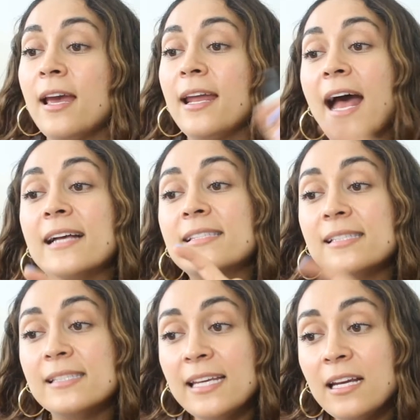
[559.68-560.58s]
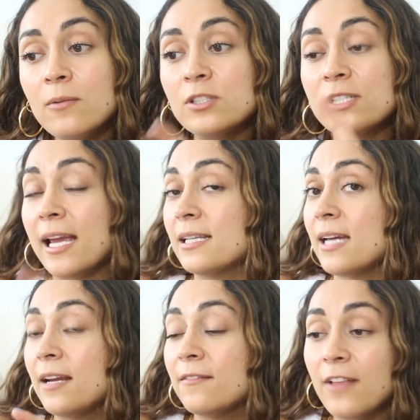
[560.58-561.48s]
It has has zinc, which is
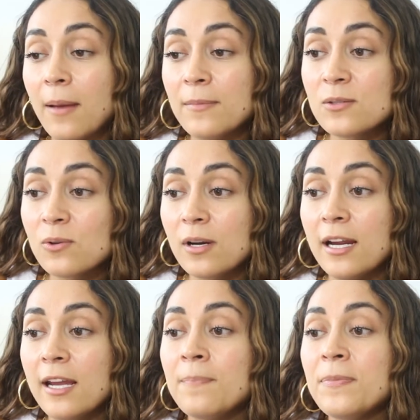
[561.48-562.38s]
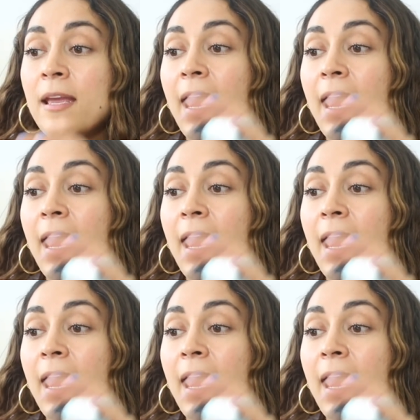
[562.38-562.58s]
anti-inflammatory,